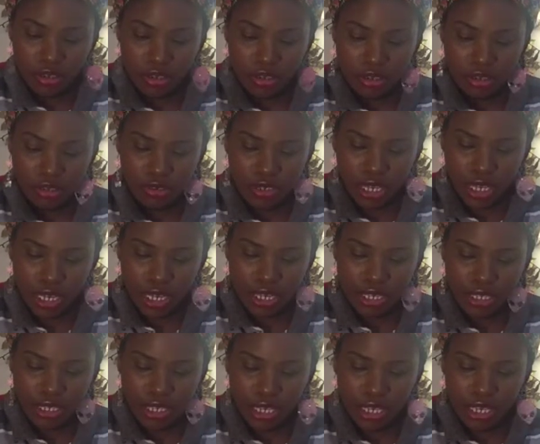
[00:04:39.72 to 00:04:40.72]
So like I
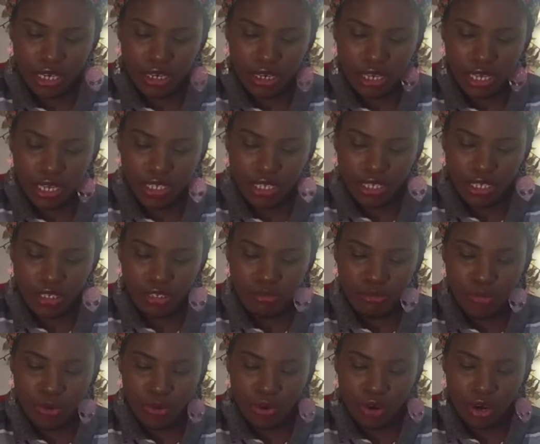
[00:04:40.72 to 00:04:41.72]
said, less is
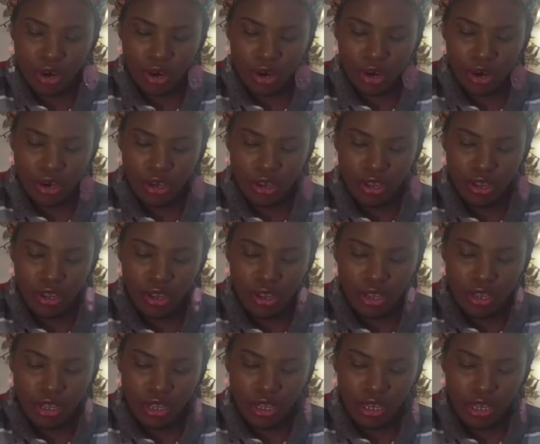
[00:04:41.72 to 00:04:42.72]
more.
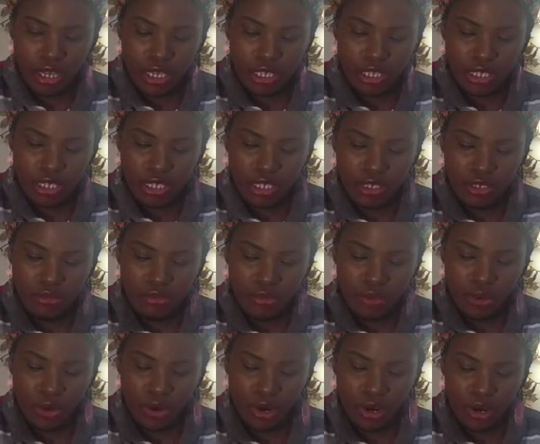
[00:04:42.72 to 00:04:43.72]
Less is
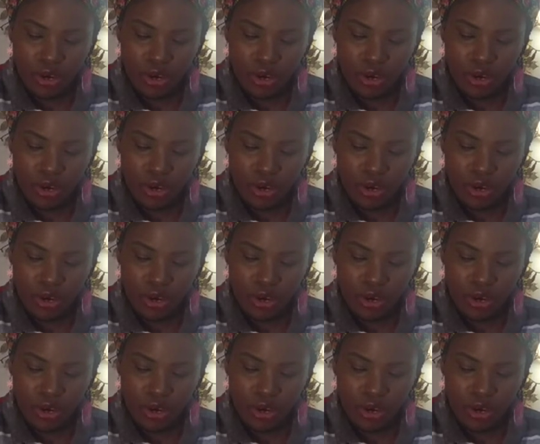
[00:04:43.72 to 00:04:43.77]
more.